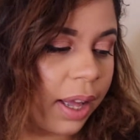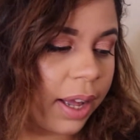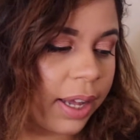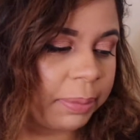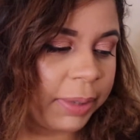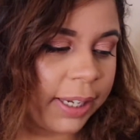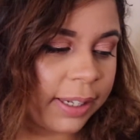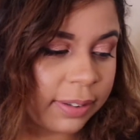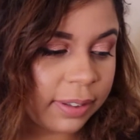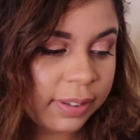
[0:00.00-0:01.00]
It
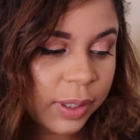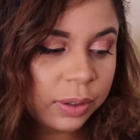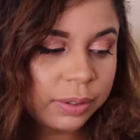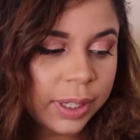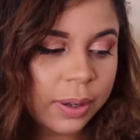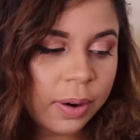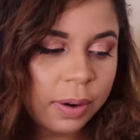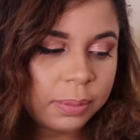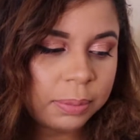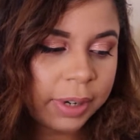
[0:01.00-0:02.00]
is the Sylvia
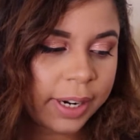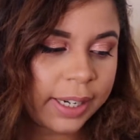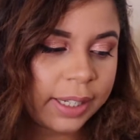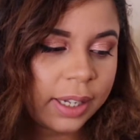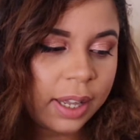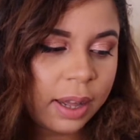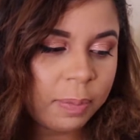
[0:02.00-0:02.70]
Ombre